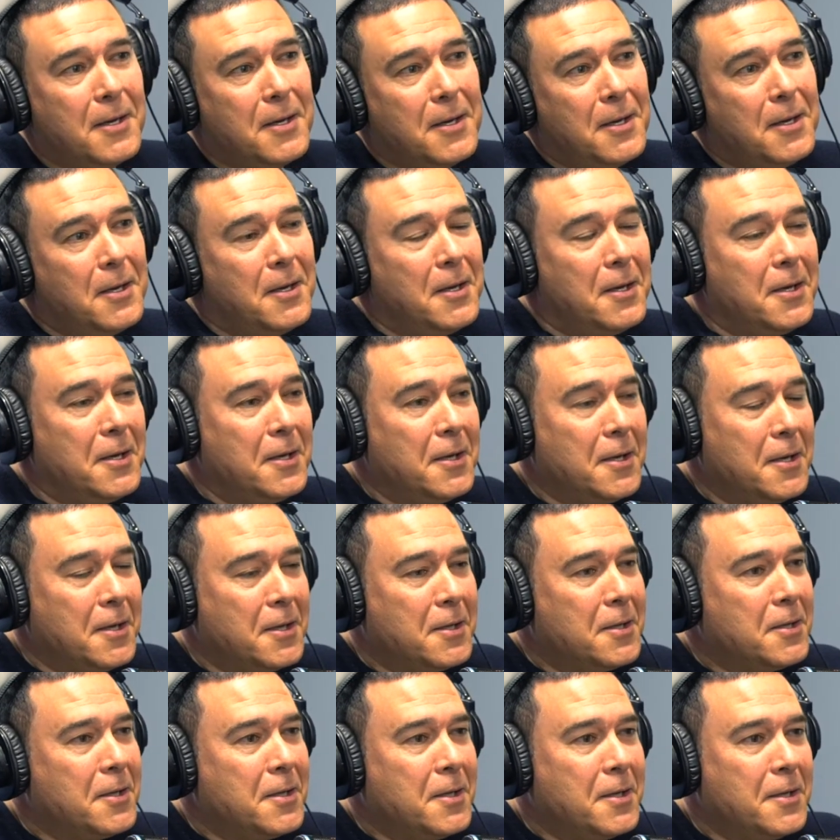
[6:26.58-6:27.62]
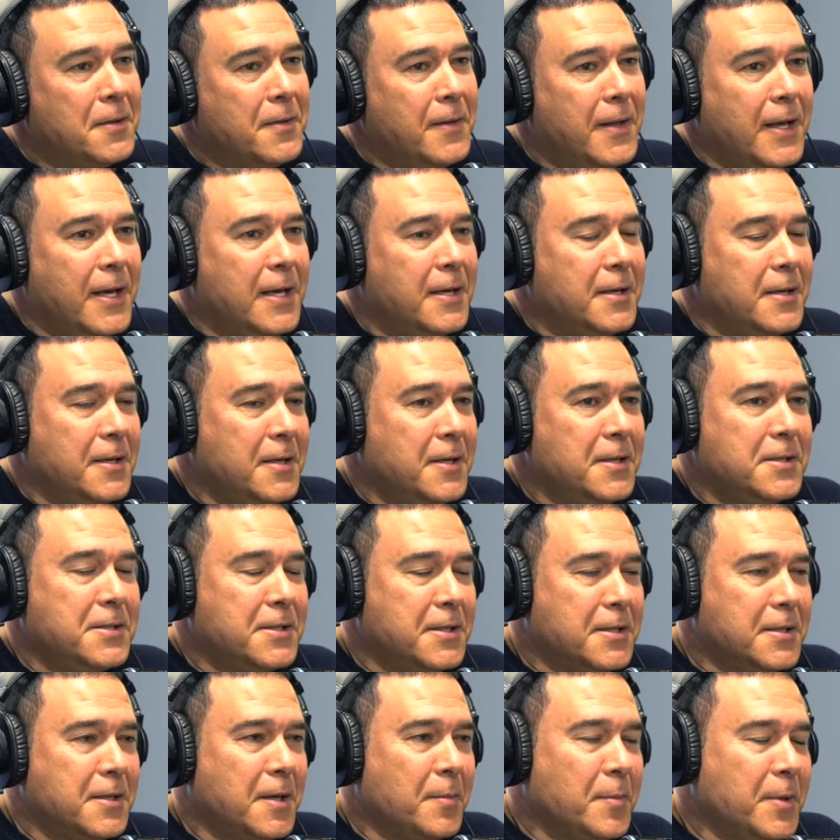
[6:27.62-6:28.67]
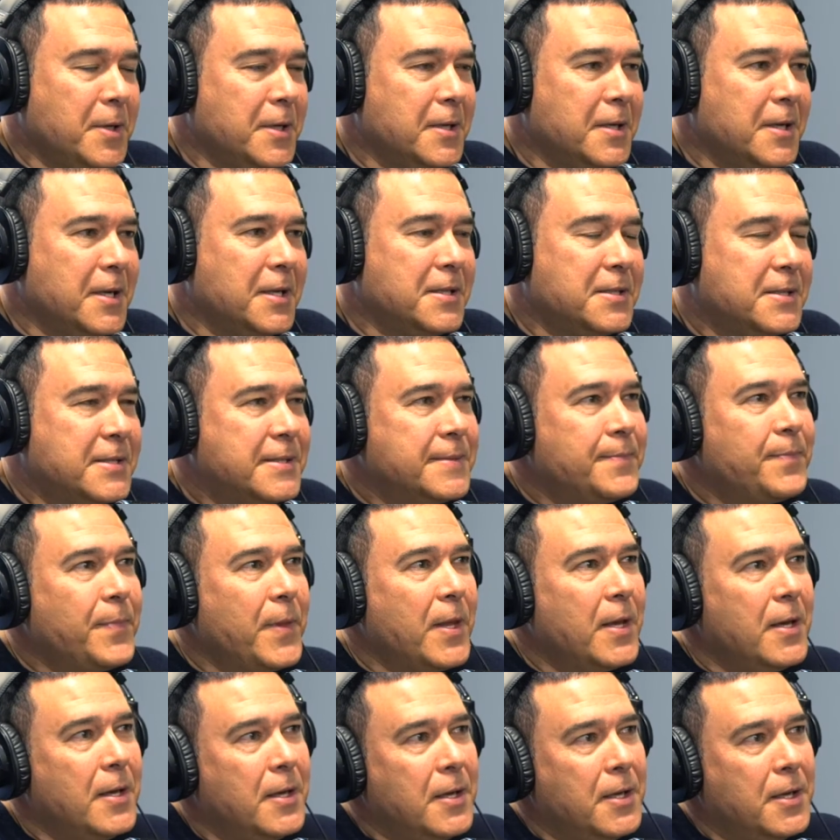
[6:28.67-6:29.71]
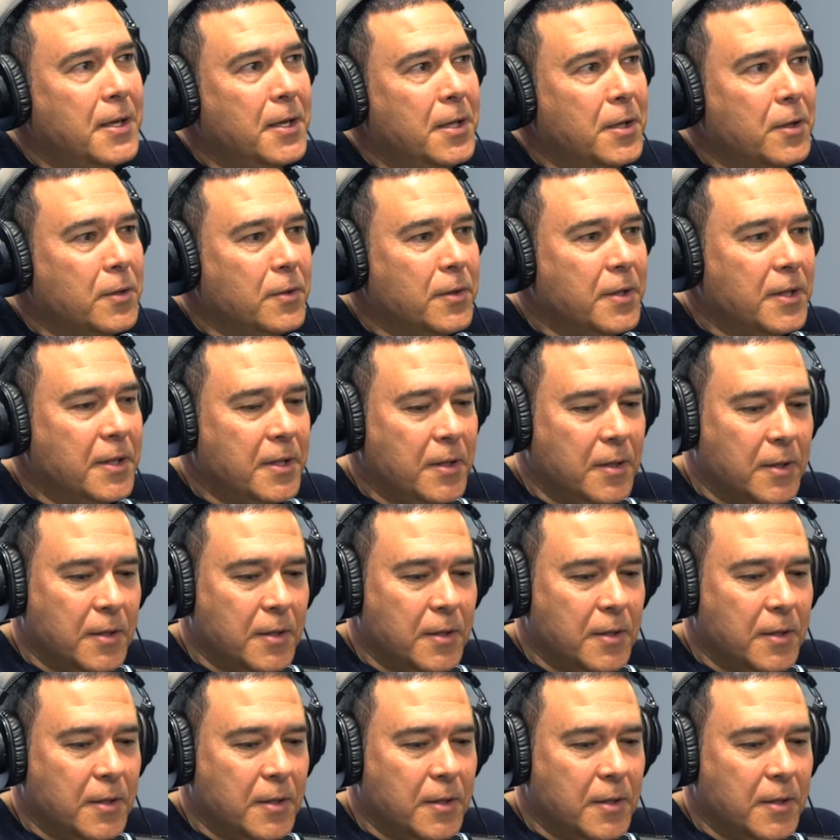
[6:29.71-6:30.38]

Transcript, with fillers: Uh-huh. And that isn't, I mean, it's, you know,